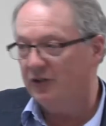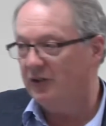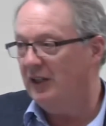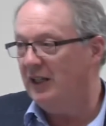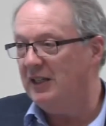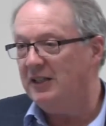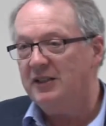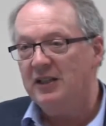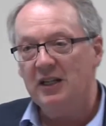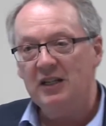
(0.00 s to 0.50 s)

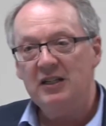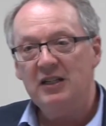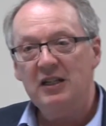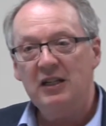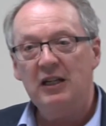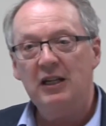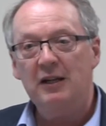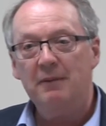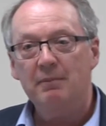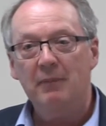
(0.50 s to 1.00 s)
He
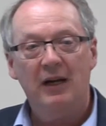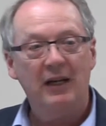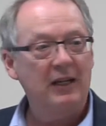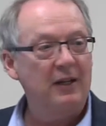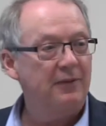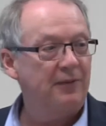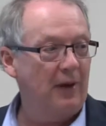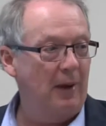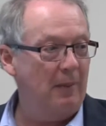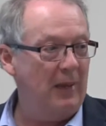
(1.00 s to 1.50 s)
didn't need
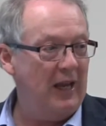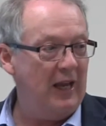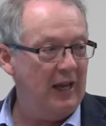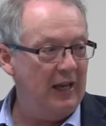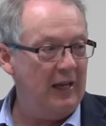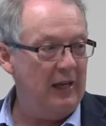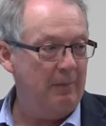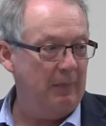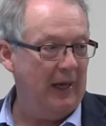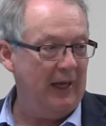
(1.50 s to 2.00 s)
money from
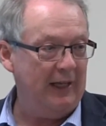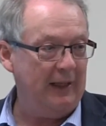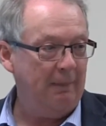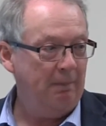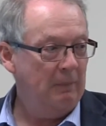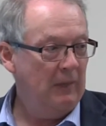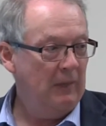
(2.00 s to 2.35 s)
anybody.